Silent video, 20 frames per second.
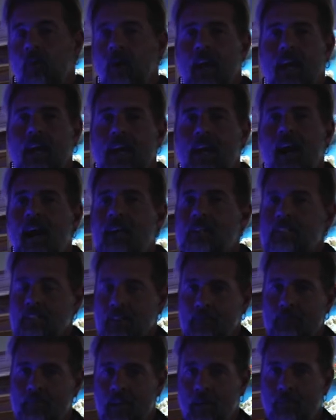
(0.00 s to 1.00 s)
what I got is
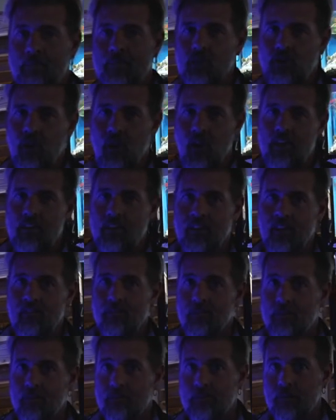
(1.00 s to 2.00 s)
something I've been trying to get for a